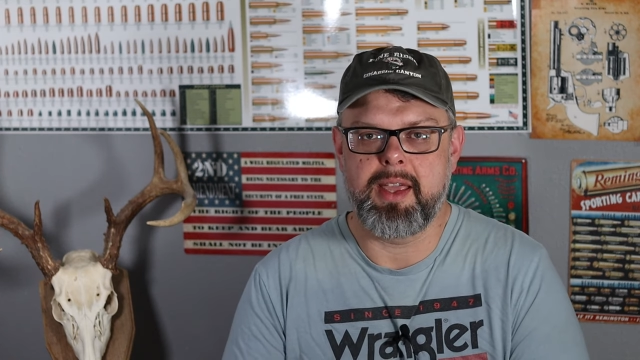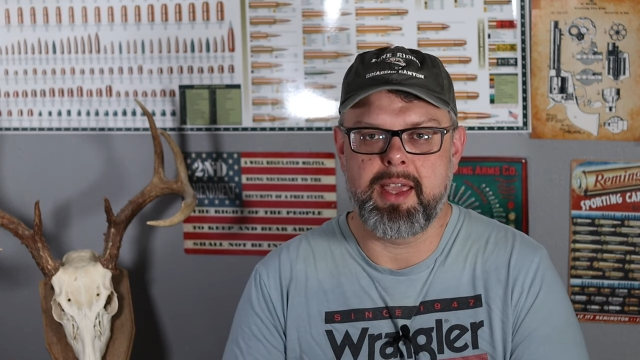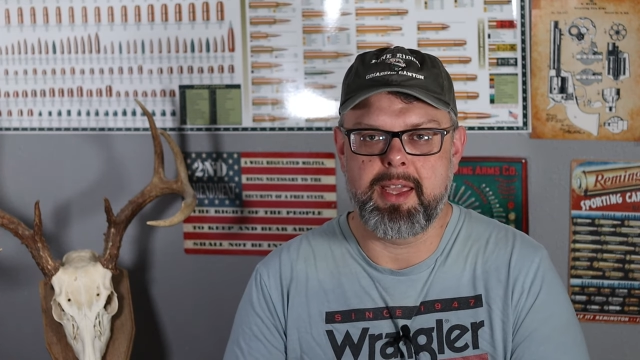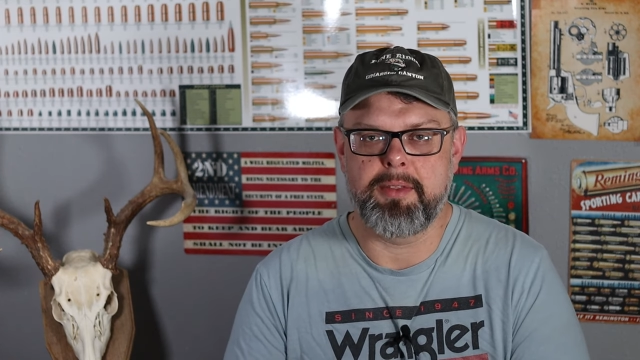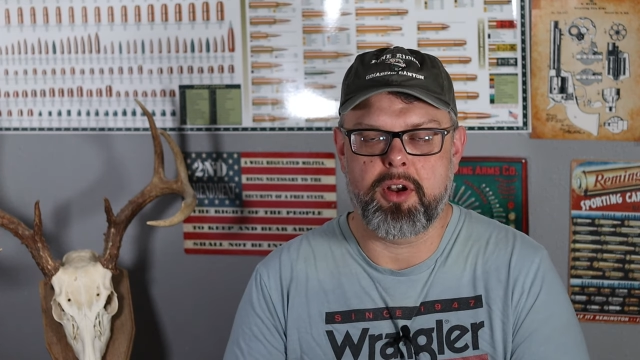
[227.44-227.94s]

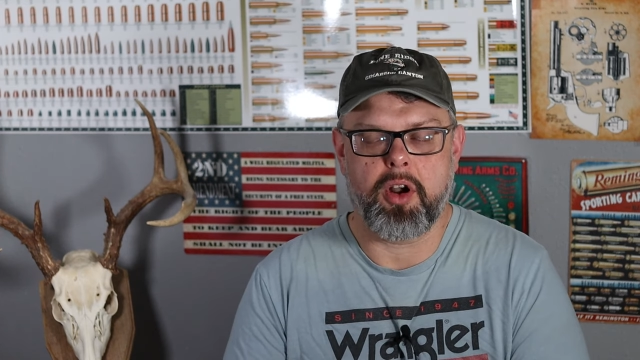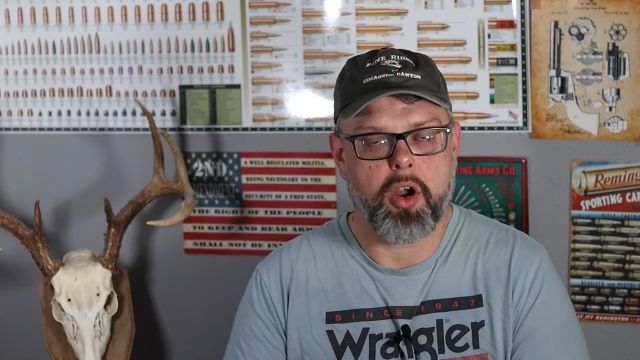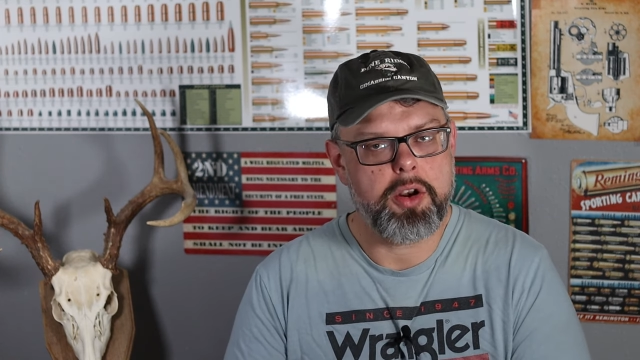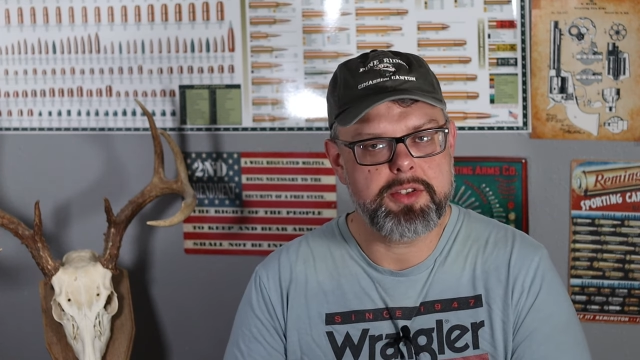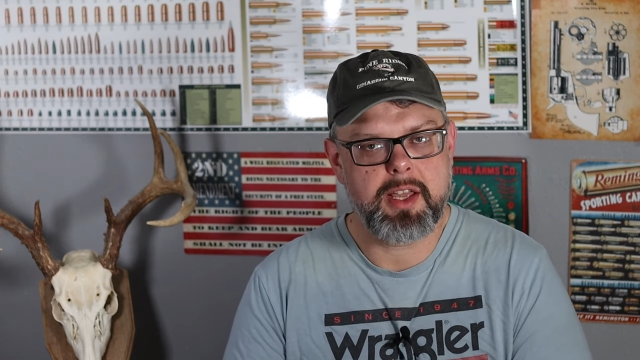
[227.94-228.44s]
And there
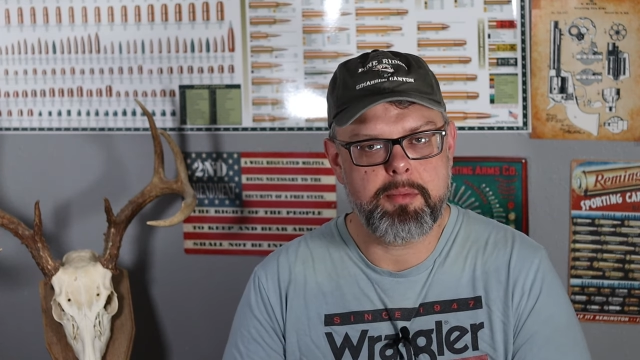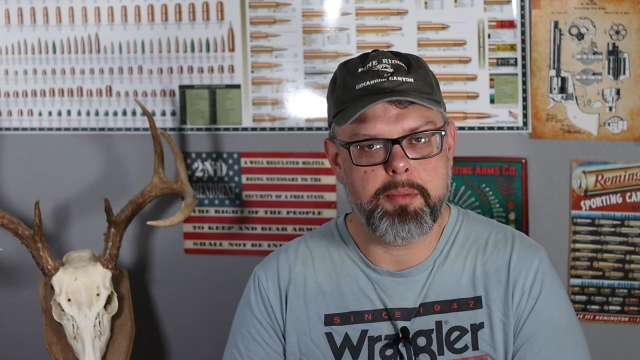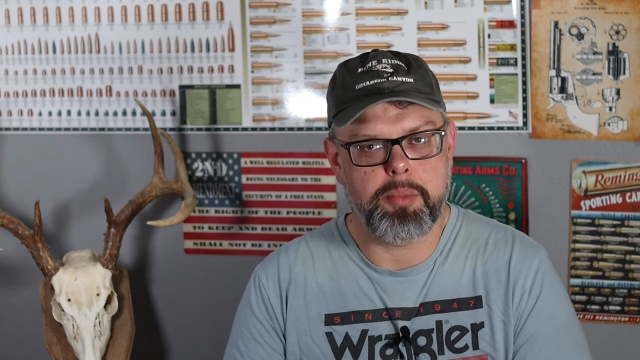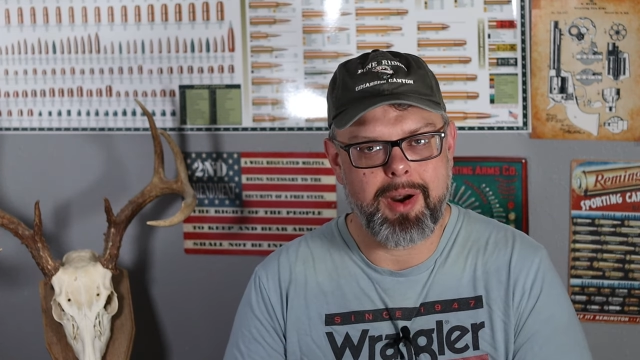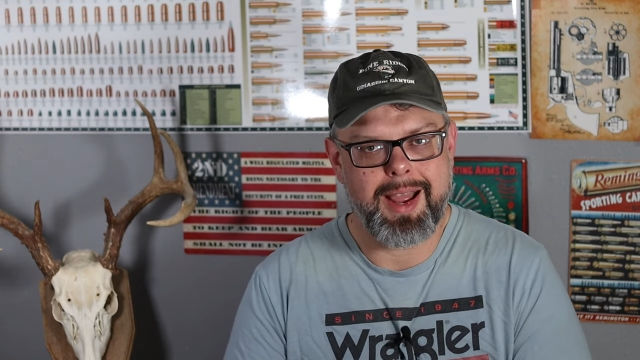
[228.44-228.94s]
are
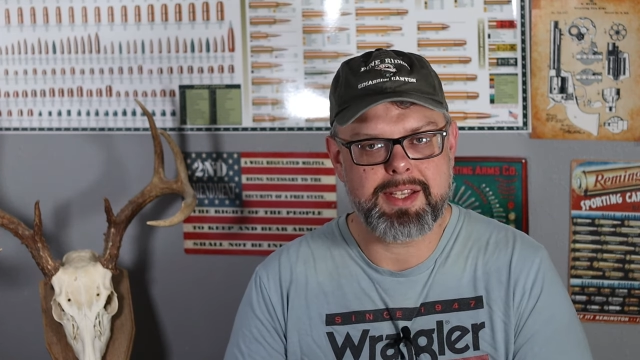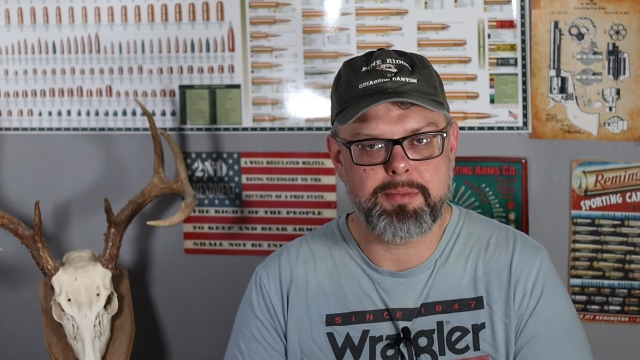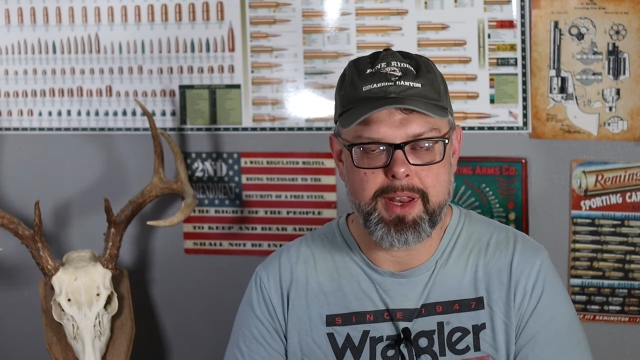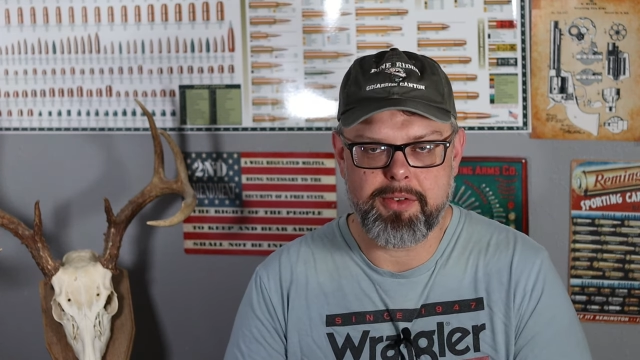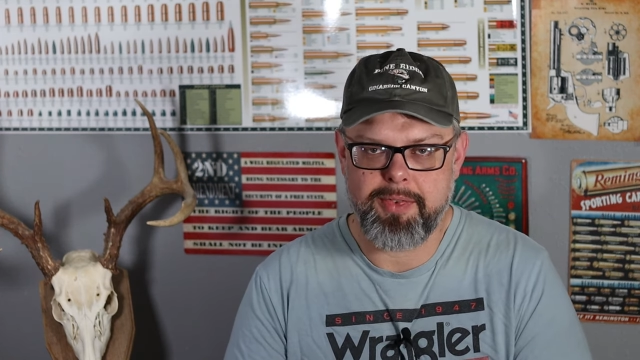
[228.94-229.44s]
some
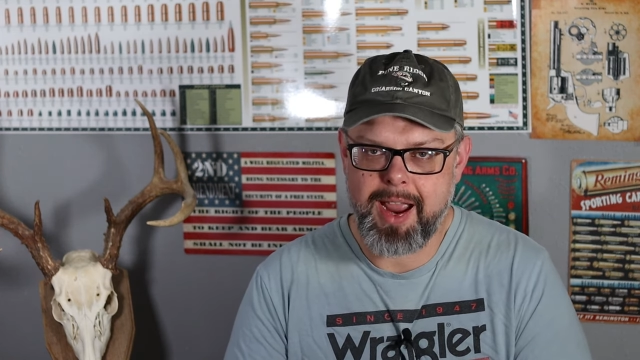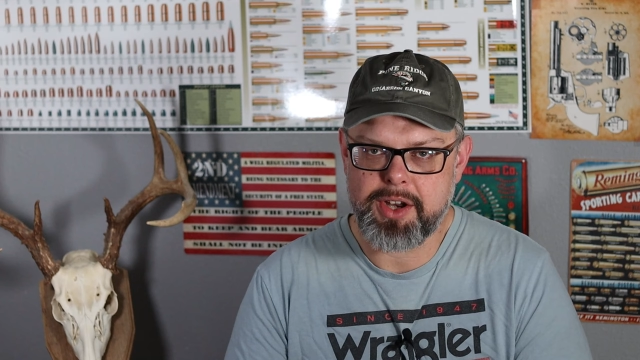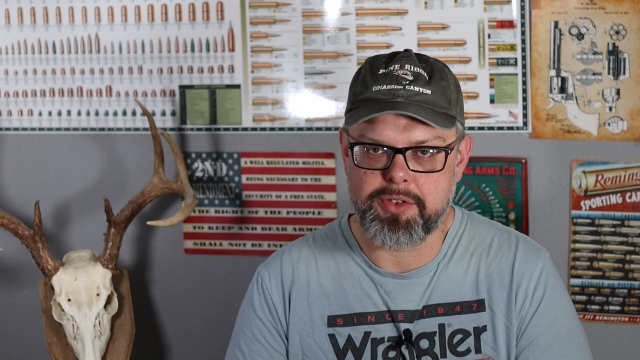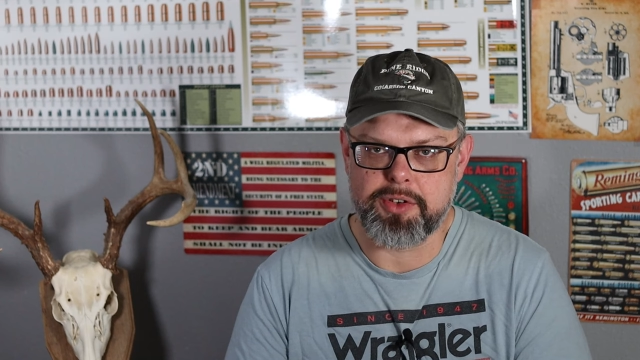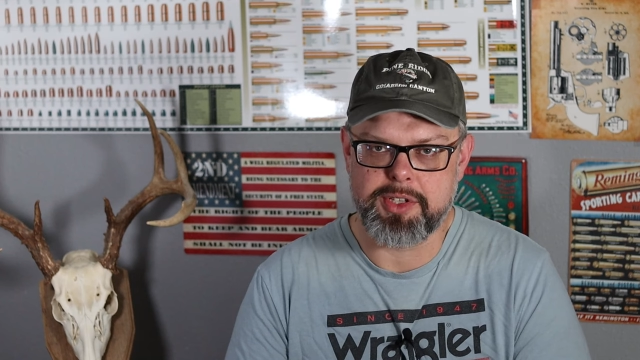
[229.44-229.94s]
brass
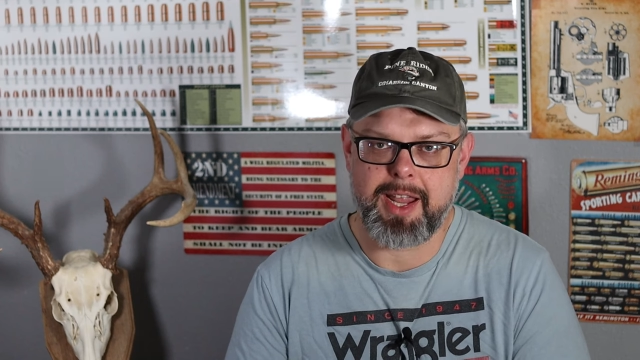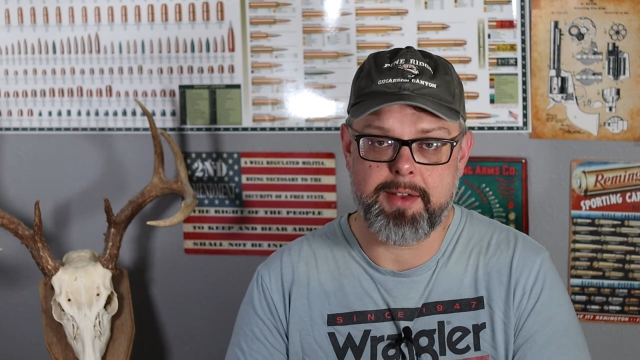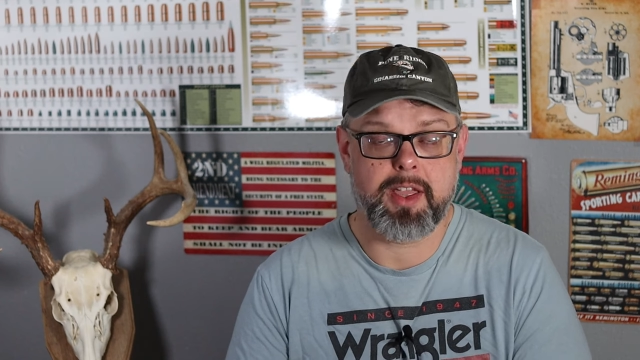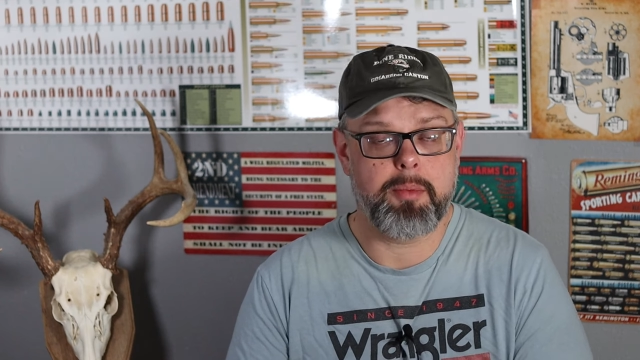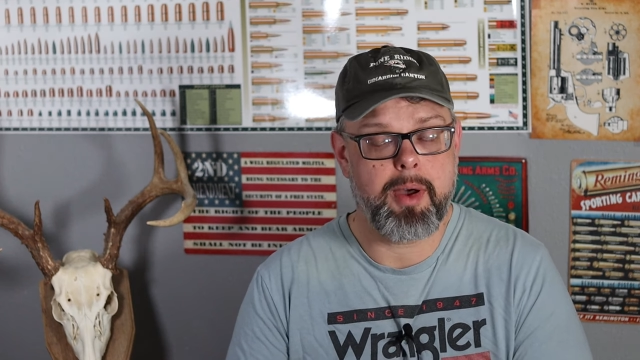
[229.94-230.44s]
manufacturers that
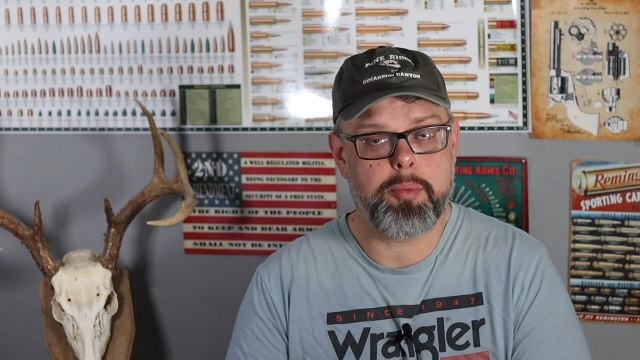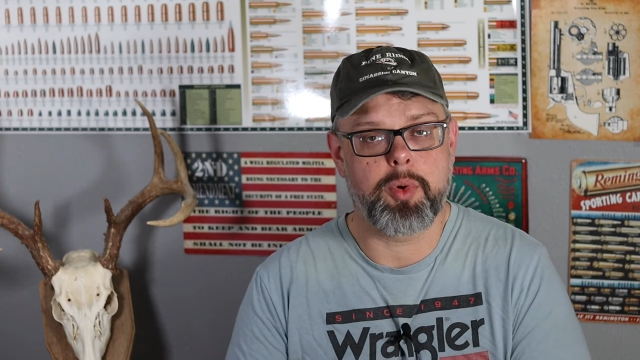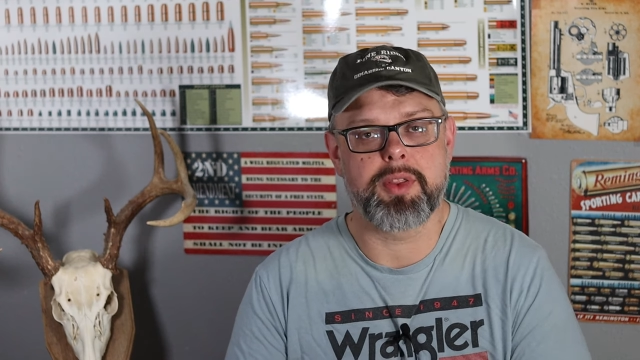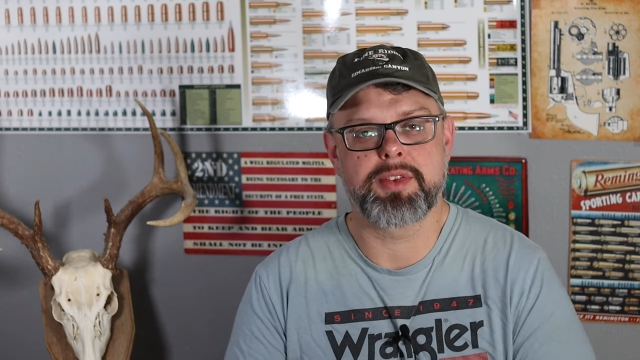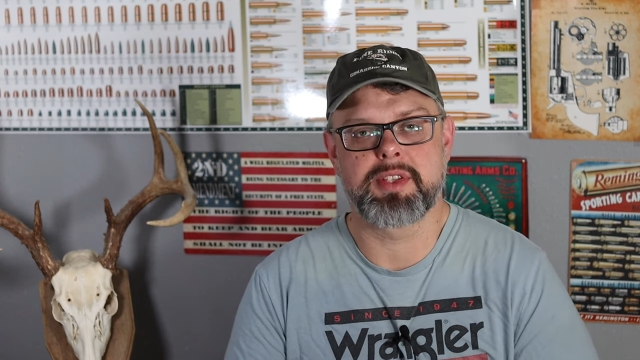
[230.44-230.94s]
have come up
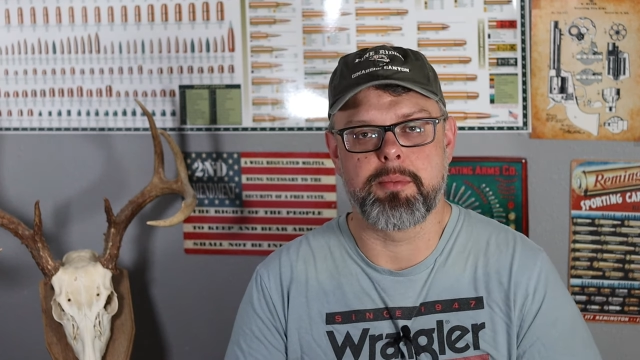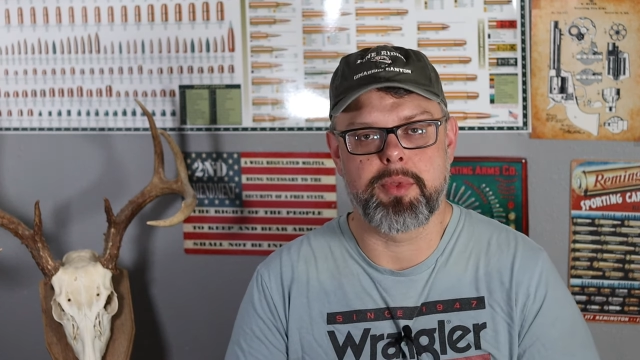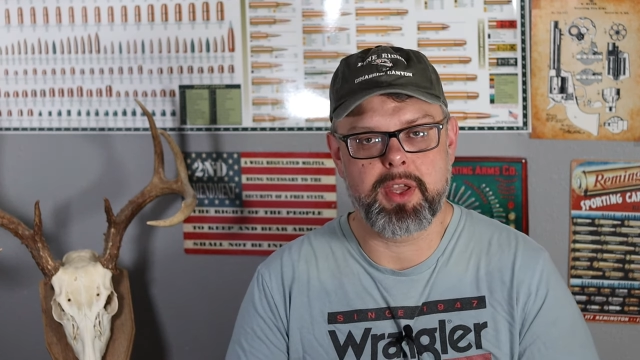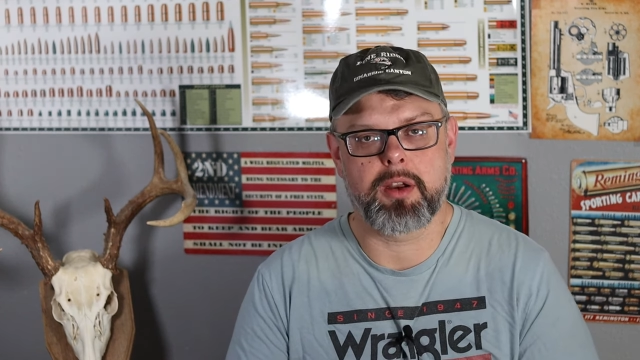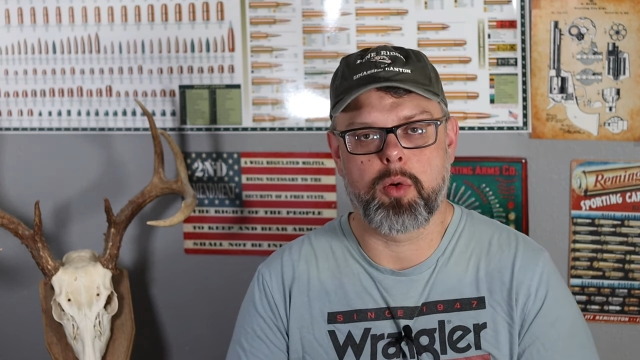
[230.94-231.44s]
with some
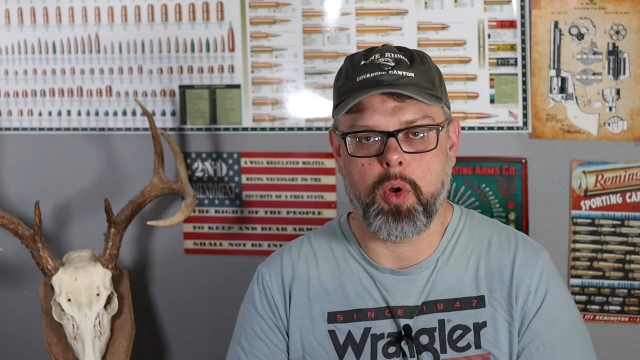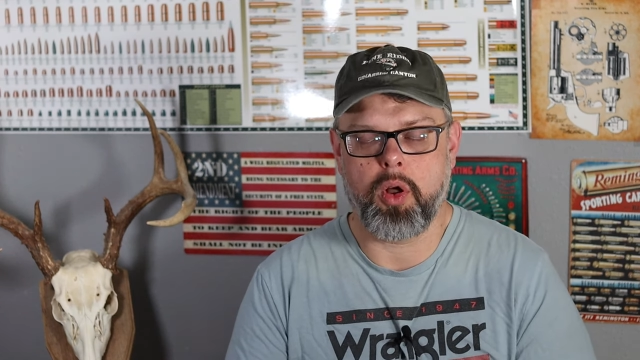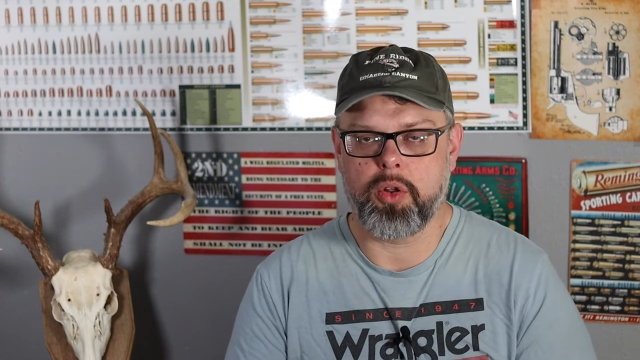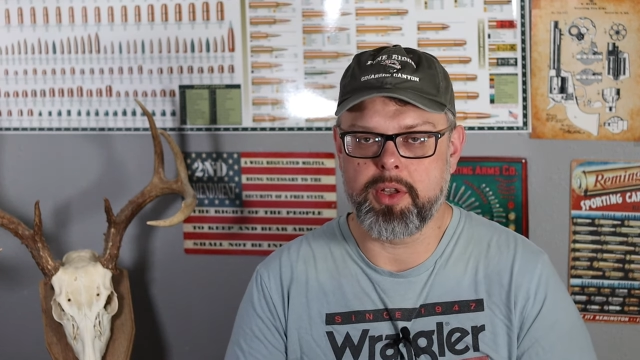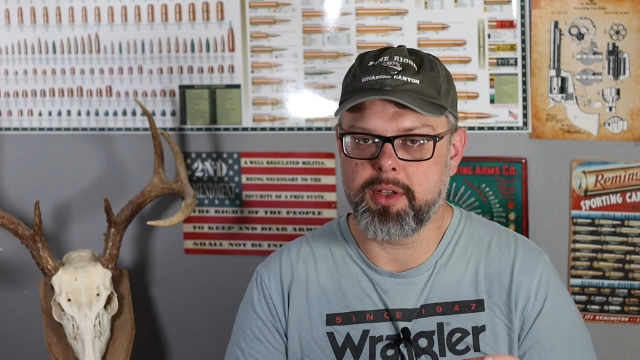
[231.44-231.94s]
thicker
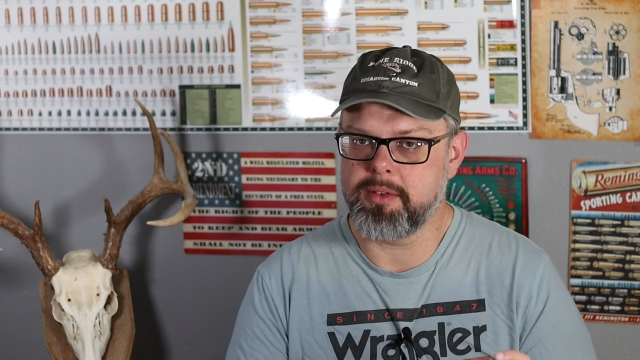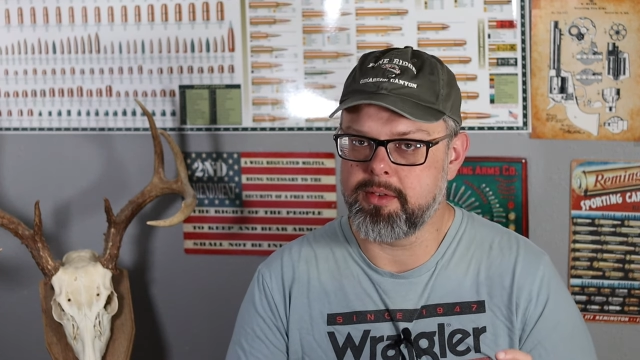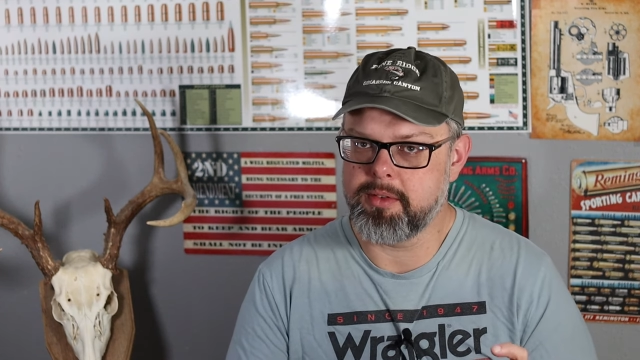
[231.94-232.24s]
walled